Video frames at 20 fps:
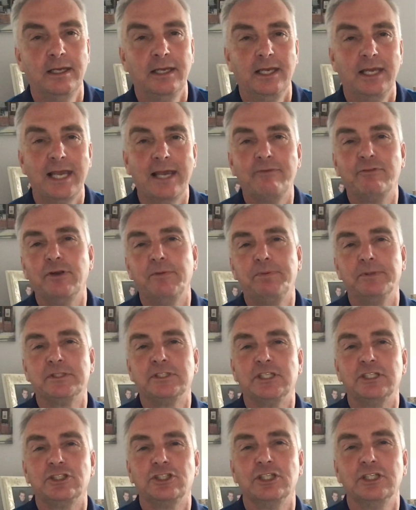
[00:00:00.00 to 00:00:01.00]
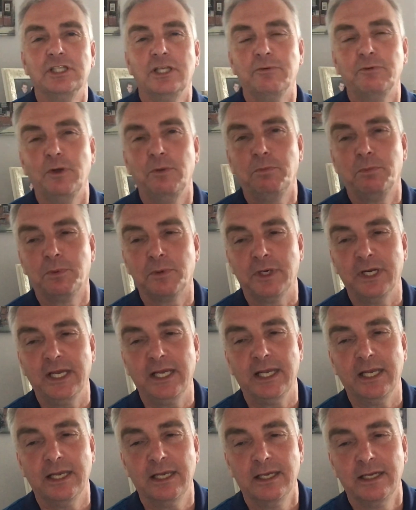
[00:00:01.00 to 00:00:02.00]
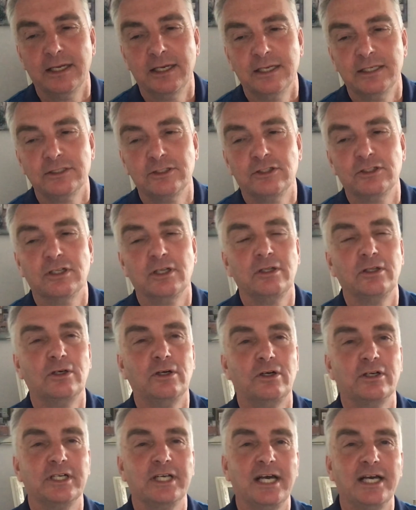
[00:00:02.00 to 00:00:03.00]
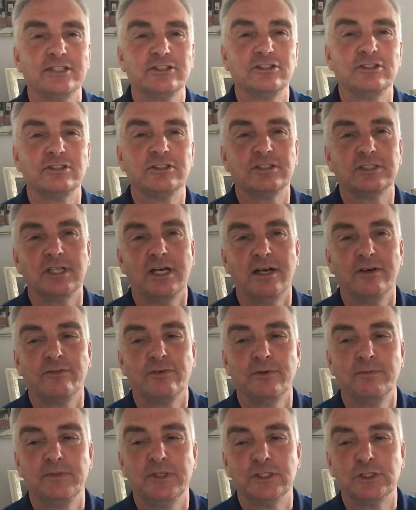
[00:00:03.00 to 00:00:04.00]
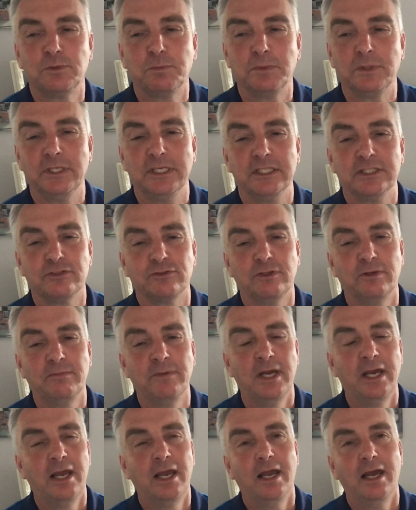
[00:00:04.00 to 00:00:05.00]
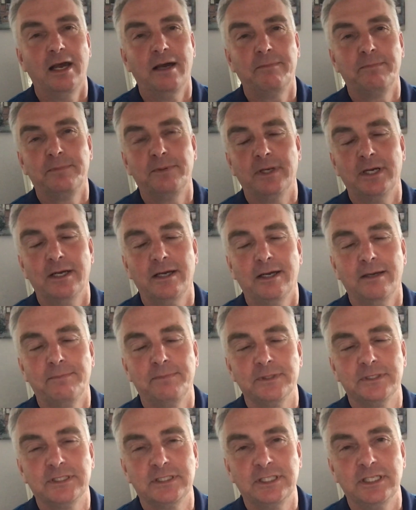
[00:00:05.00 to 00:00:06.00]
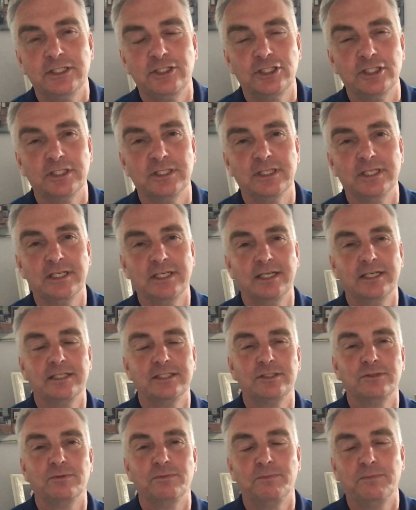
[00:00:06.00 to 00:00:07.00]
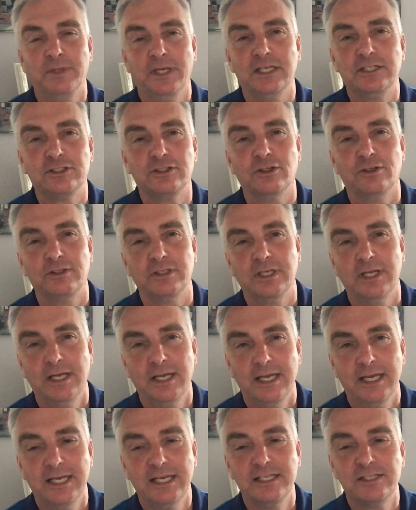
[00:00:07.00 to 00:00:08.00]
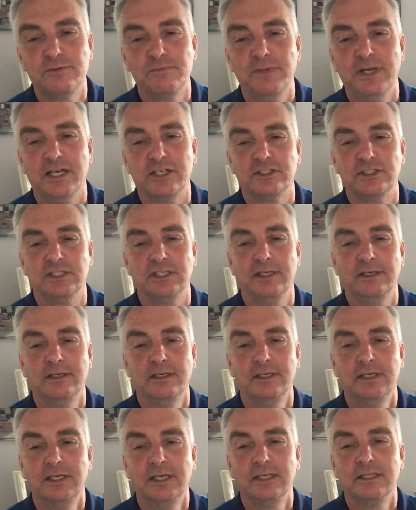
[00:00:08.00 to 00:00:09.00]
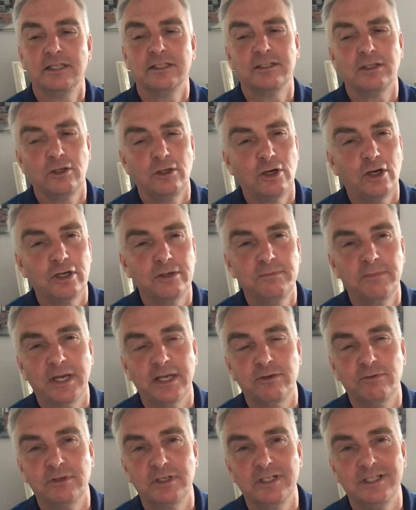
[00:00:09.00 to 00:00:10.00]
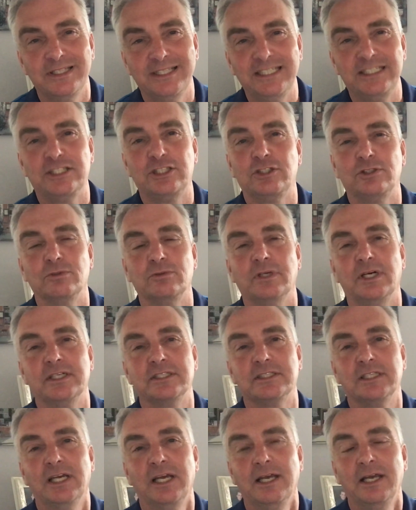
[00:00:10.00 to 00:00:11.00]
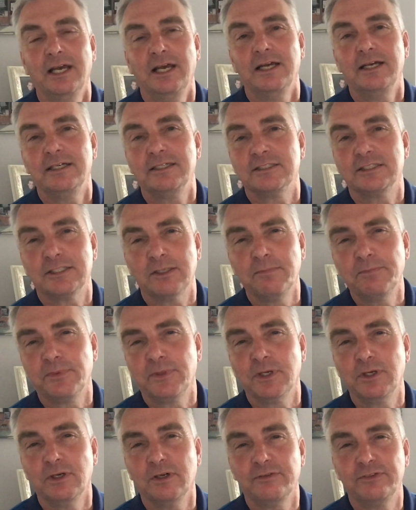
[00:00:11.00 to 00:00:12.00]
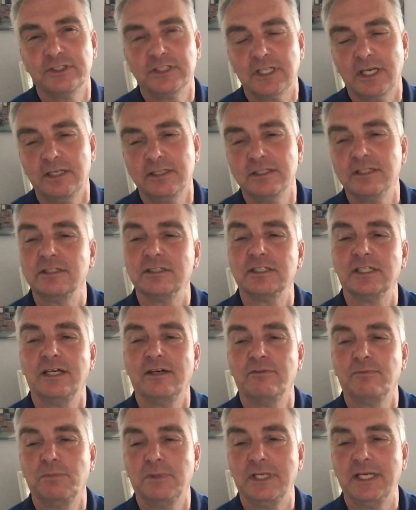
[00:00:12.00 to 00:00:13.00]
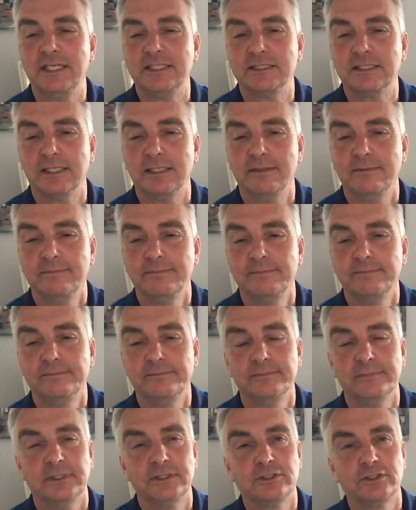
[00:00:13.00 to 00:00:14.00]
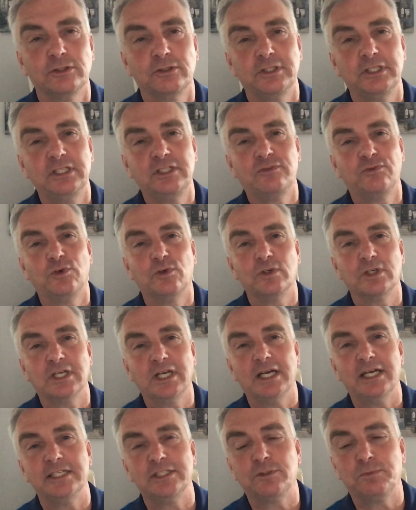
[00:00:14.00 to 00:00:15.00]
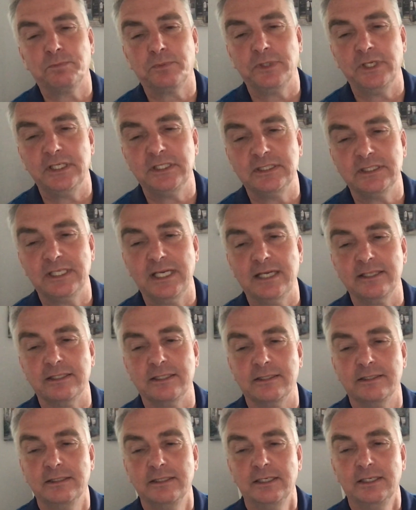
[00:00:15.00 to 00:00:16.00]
Every petition that we bring to the Lord has to start from this place, from a petition that is based on His mercy, that the Lord might release to us something of His undeserved blessing. And so these four guys pray together.